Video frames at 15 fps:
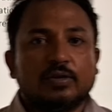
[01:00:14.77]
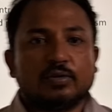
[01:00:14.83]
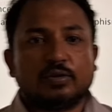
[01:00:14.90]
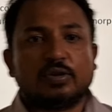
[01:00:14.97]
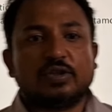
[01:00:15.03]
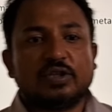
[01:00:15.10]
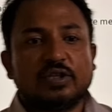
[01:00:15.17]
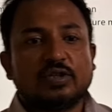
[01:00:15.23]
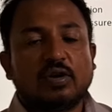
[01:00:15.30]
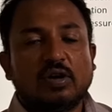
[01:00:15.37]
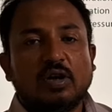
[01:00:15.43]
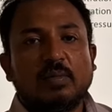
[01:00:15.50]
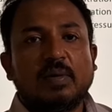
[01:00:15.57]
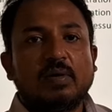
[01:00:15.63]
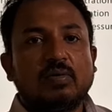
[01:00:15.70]
So this is
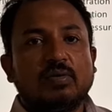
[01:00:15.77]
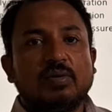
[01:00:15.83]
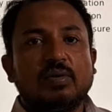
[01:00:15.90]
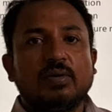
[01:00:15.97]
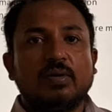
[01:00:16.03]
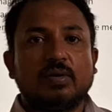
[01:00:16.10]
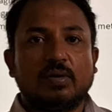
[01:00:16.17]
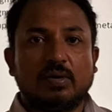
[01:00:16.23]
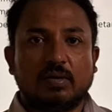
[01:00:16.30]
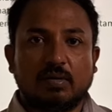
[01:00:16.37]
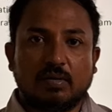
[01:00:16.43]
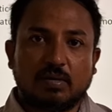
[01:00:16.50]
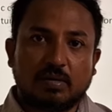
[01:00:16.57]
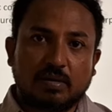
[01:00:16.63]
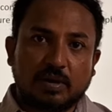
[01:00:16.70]
all about
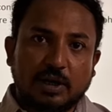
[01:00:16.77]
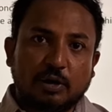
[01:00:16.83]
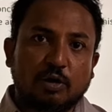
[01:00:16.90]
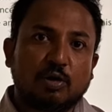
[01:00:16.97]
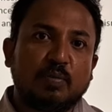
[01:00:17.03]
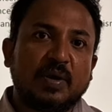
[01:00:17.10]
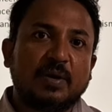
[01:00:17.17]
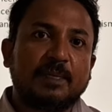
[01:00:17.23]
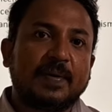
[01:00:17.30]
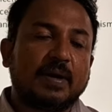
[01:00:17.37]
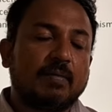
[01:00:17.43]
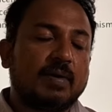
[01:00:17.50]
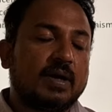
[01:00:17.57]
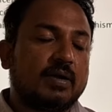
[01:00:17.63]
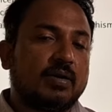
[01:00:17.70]
your economic
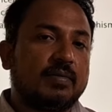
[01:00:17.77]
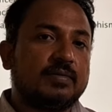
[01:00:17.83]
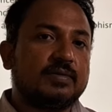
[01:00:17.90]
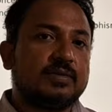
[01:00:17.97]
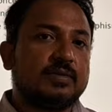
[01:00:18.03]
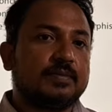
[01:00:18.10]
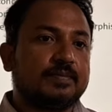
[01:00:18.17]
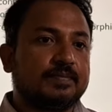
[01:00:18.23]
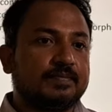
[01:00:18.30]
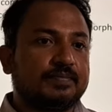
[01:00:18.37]
PYQs.